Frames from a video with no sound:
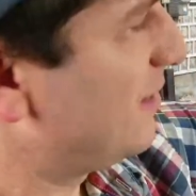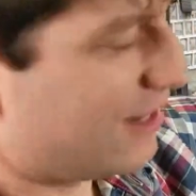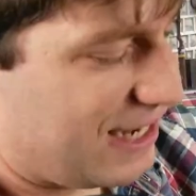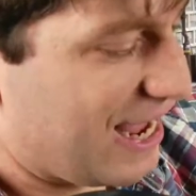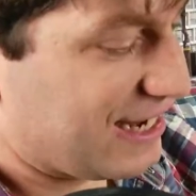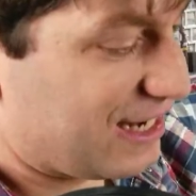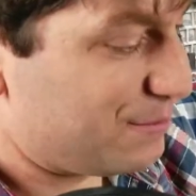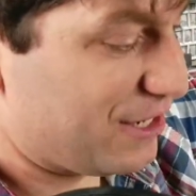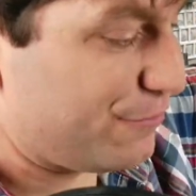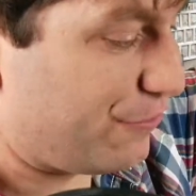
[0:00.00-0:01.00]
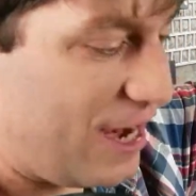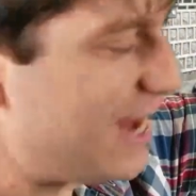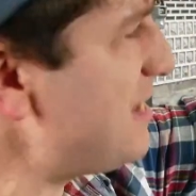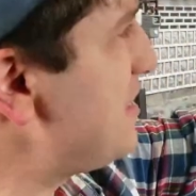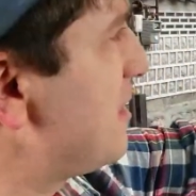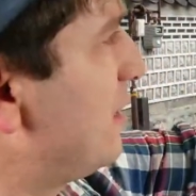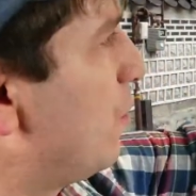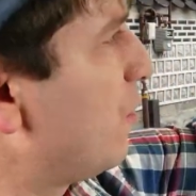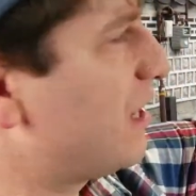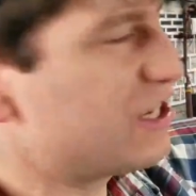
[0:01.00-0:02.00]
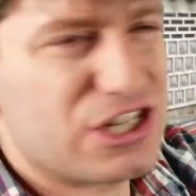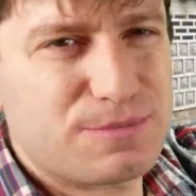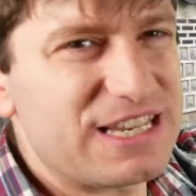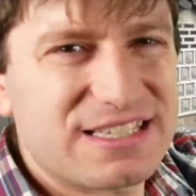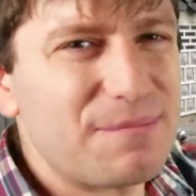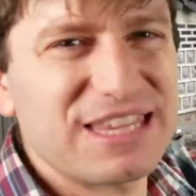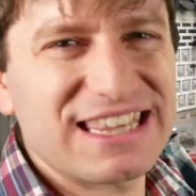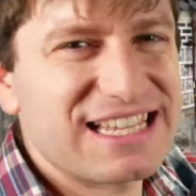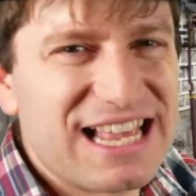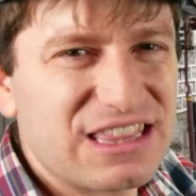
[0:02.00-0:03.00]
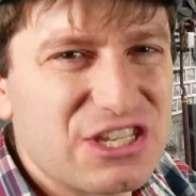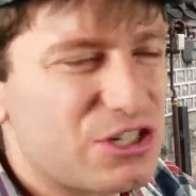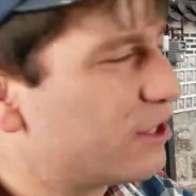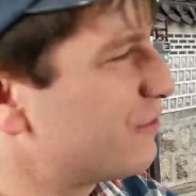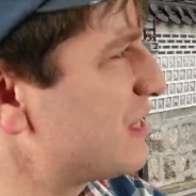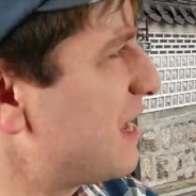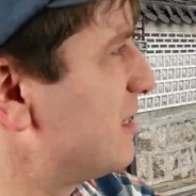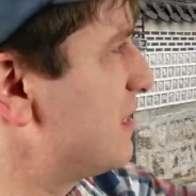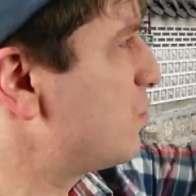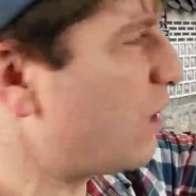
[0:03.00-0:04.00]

Again, it could be a phrase or it could just be something that's at the start of a sentence.